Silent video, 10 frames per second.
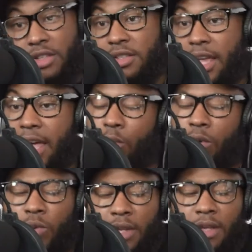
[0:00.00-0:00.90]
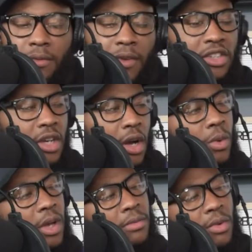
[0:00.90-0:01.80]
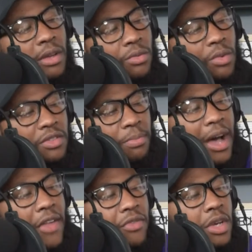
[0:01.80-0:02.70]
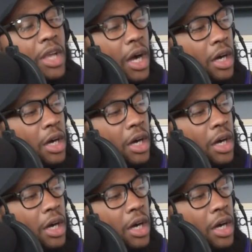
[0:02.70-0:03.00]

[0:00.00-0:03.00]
and say, hey, what really affects y'all? What's bothering y'all?